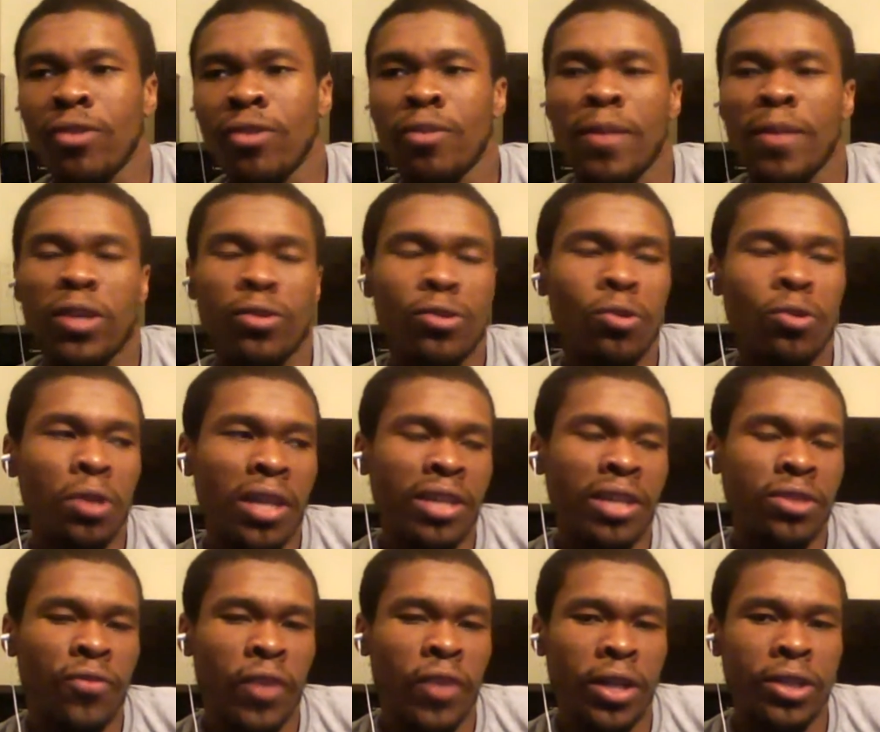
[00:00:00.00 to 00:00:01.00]
You can make your school
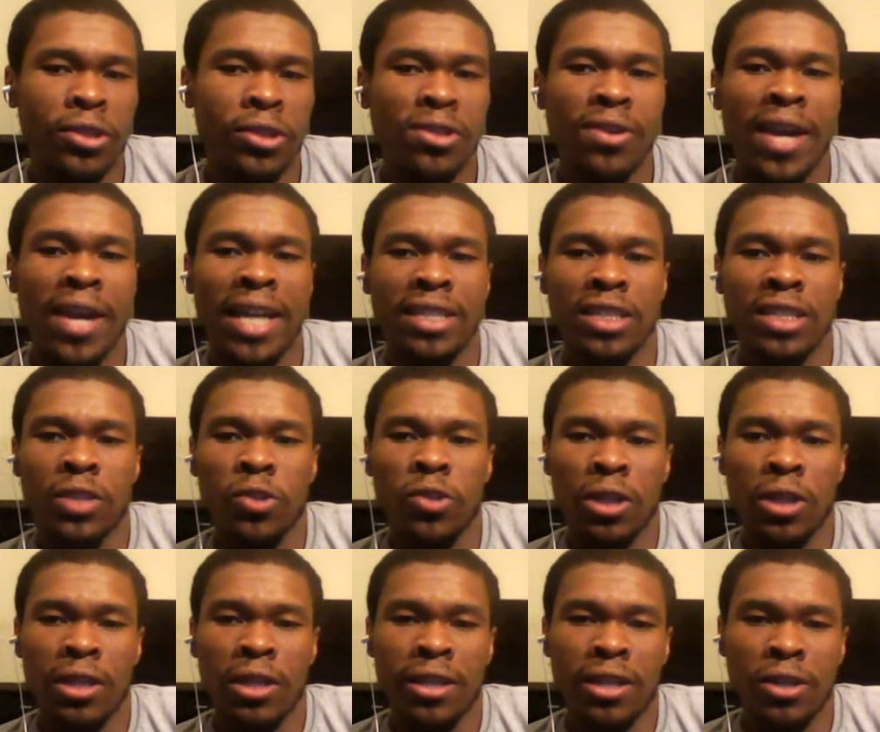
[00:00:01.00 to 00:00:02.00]
like fucking Degrassi,
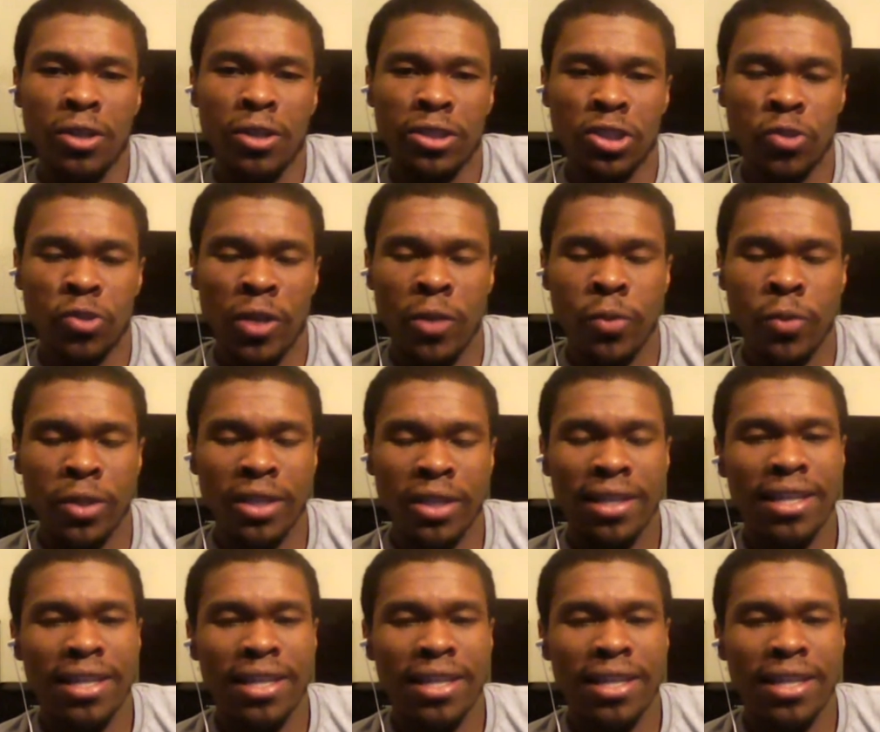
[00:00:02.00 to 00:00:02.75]
like straight with